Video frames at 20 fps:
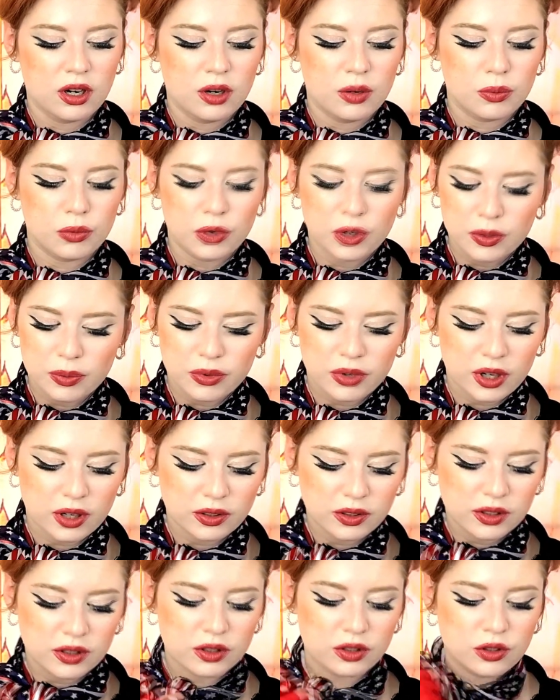More
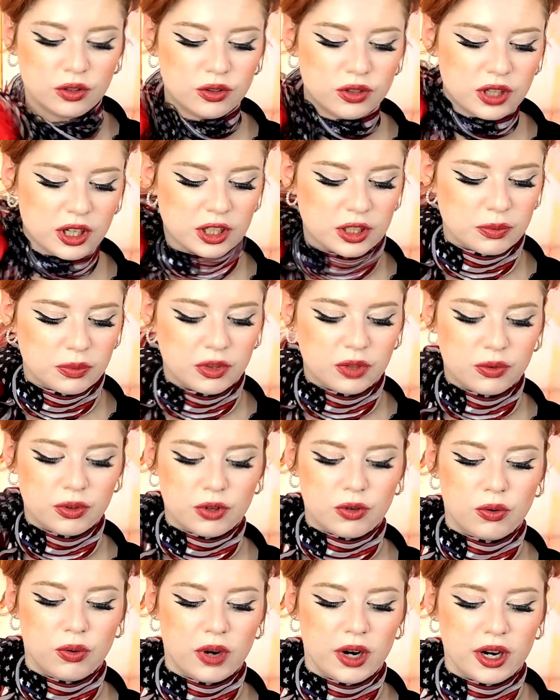broadly, the New Testament
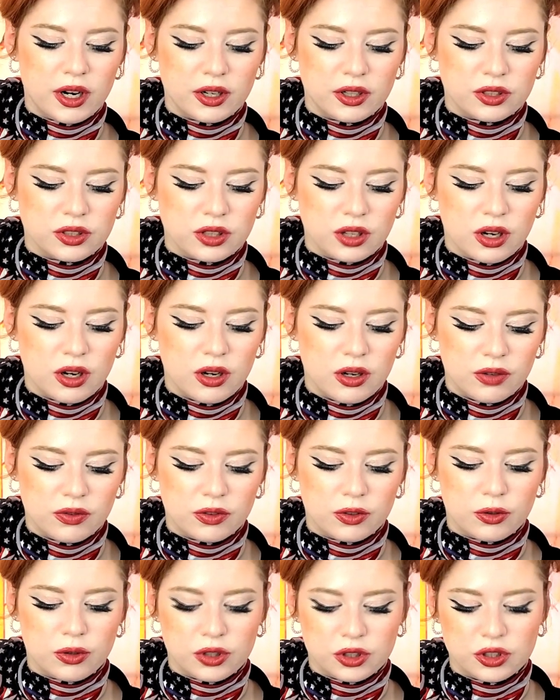requires of
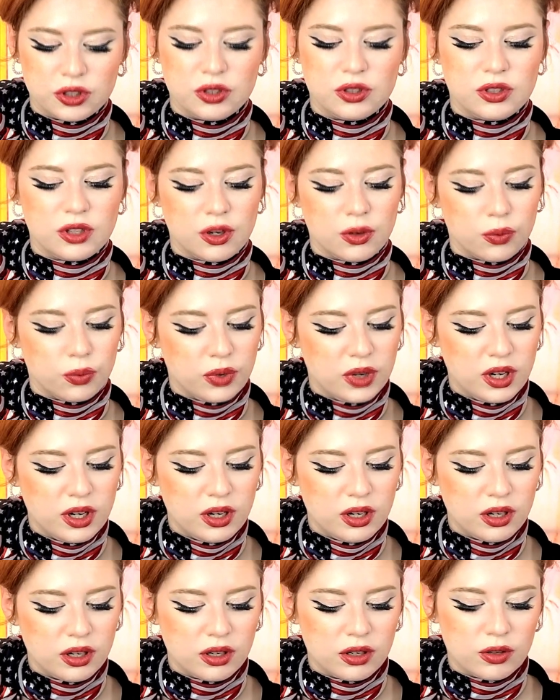Christians that
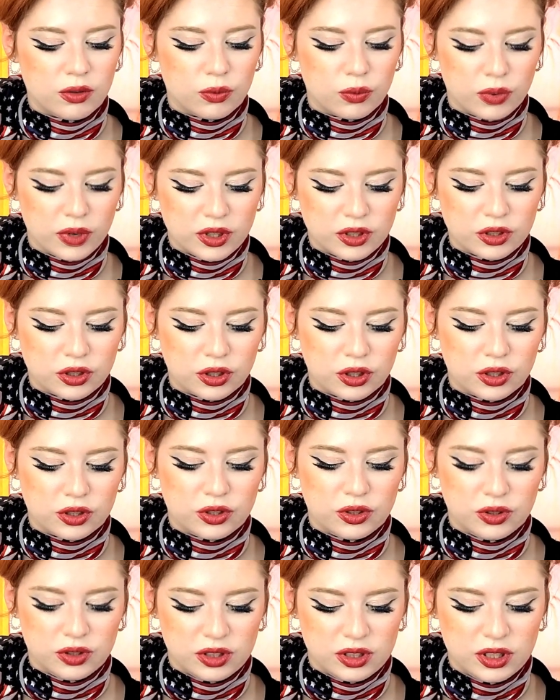we render
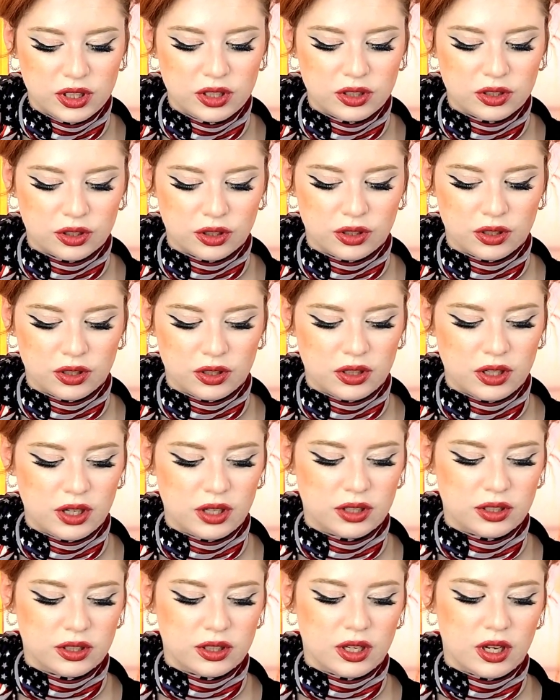to Caesar the
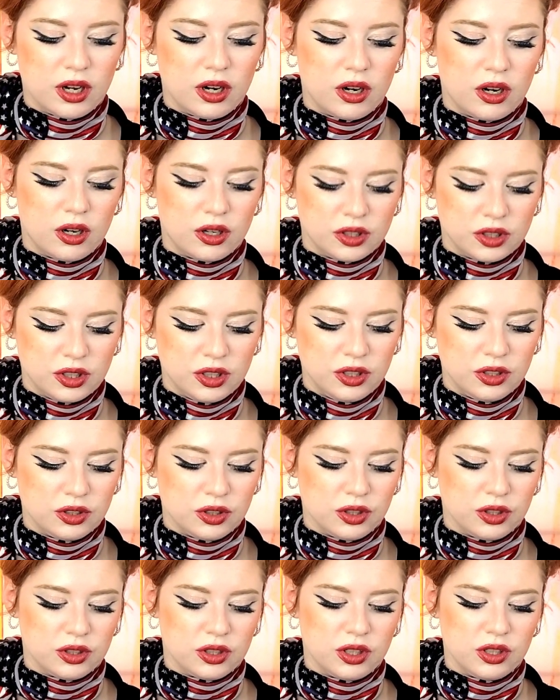things that are
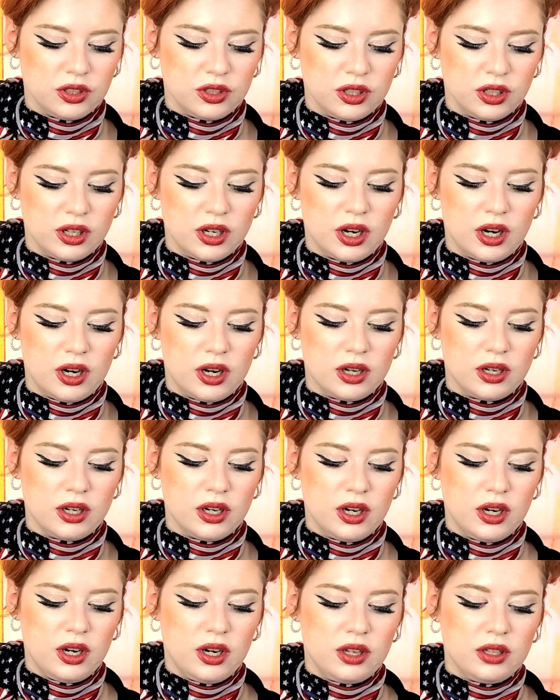Caesar's and to God
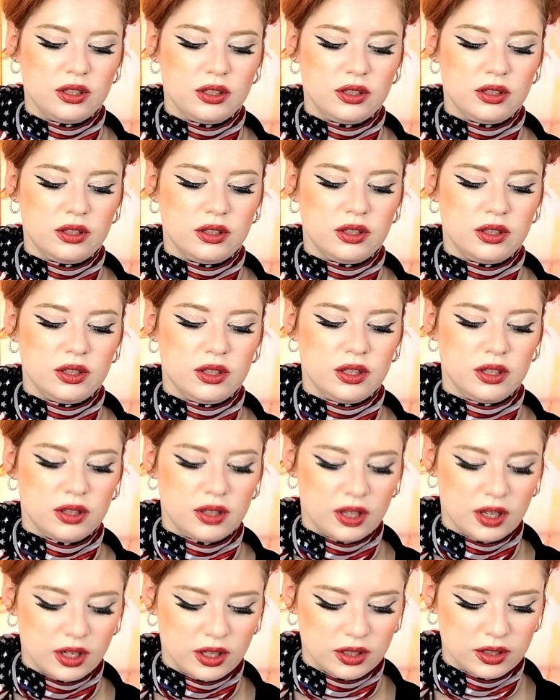the
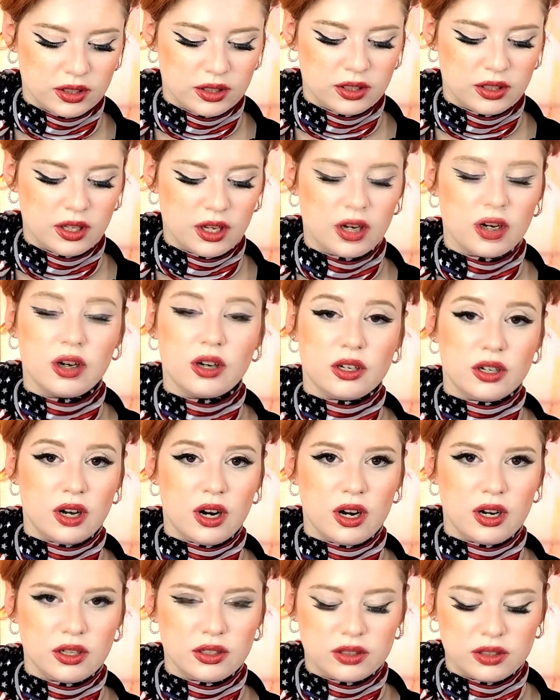things that are
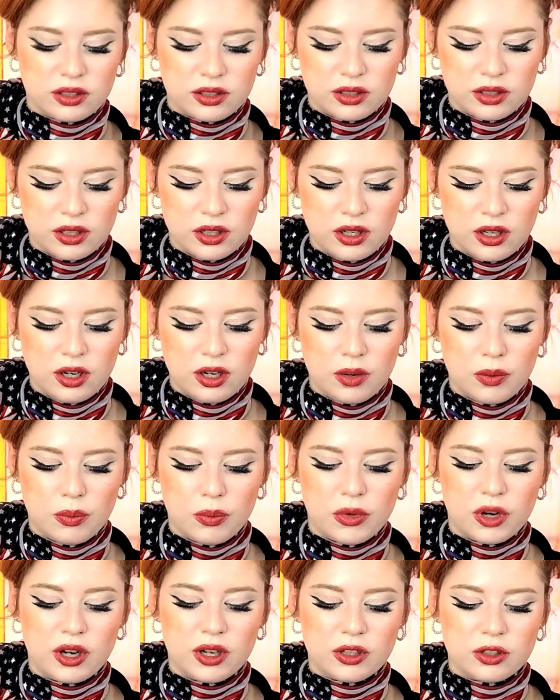God's.
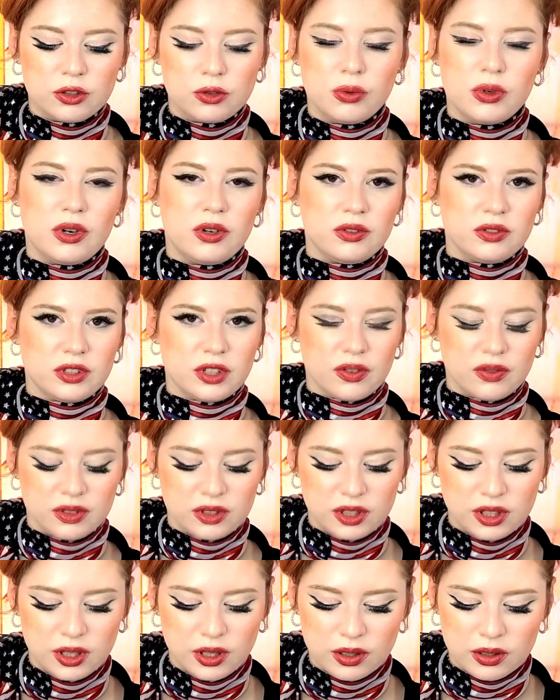Mark 12
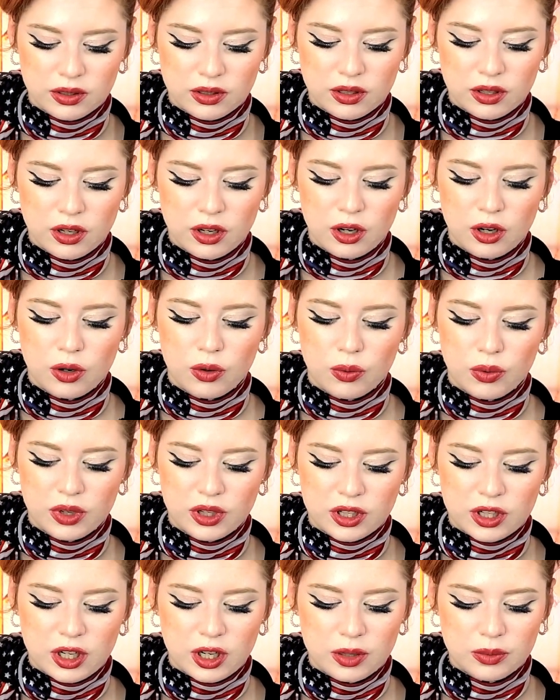17. When
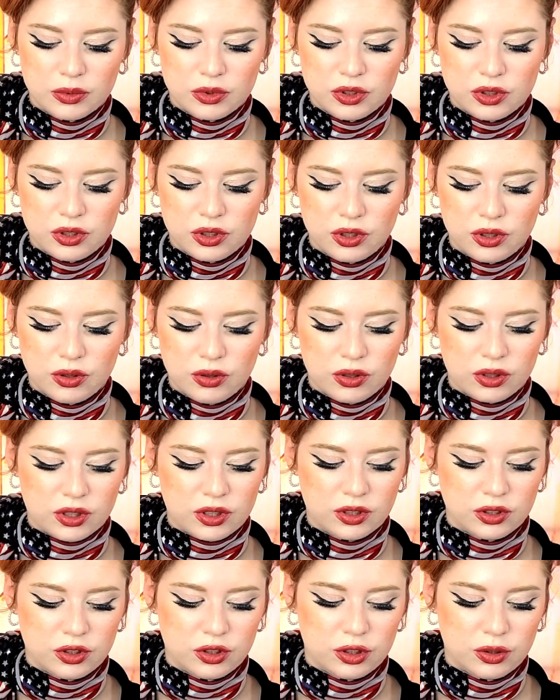it comes to
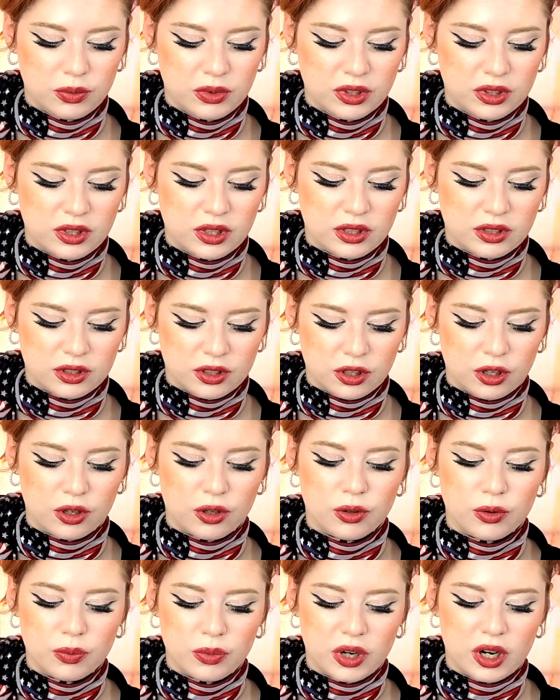consuming things in our
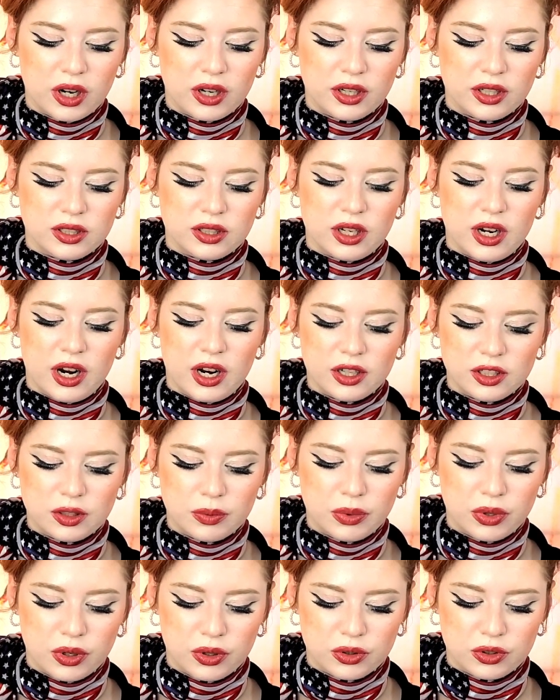own bodies as
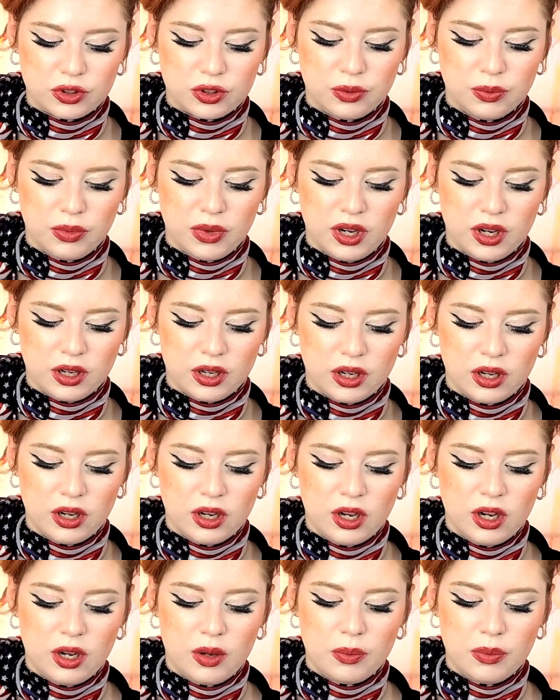opposed to make
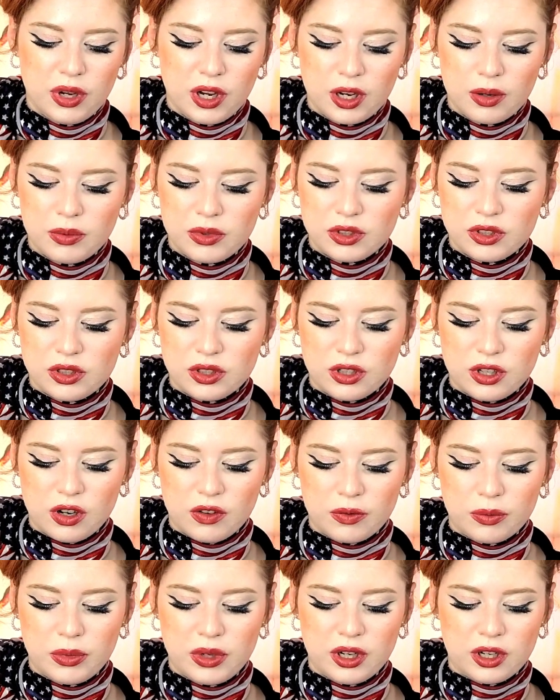payments to
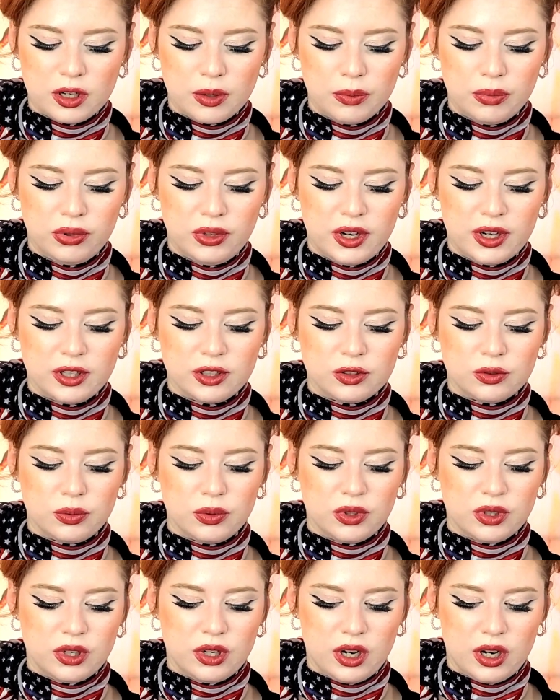government, compliance
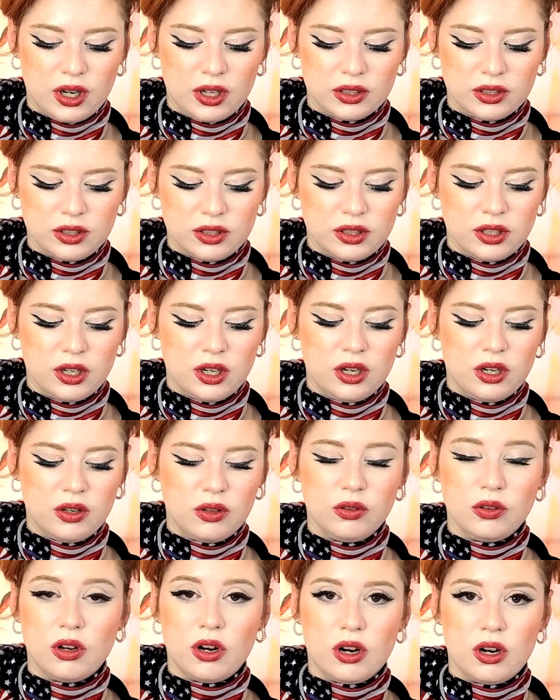with God's
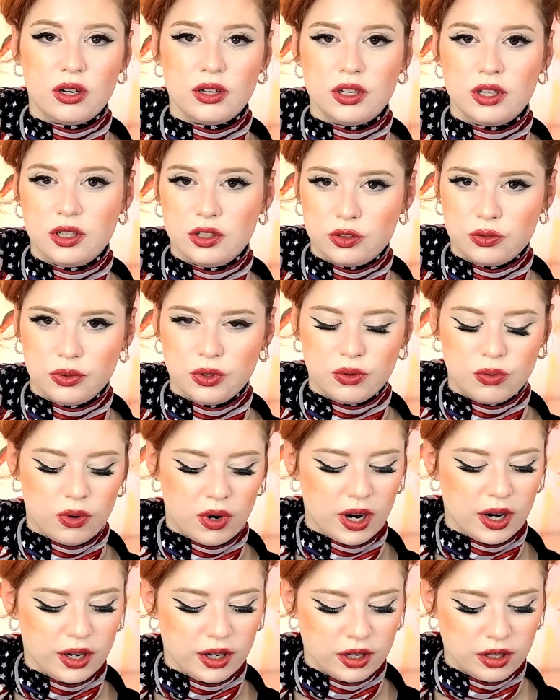law is
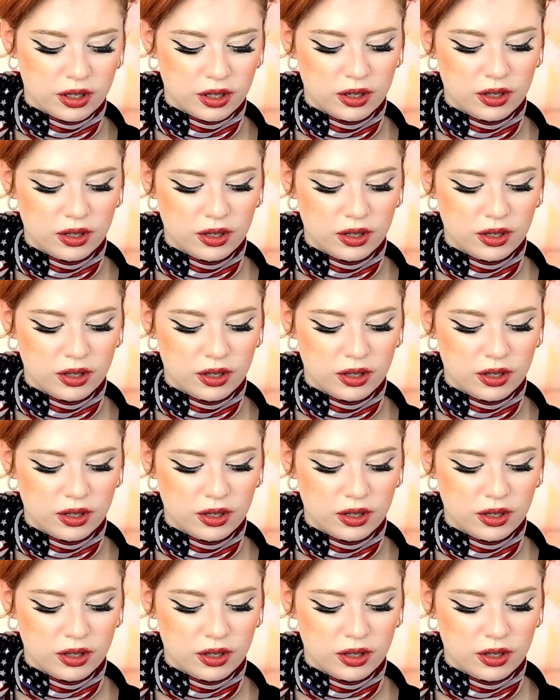required.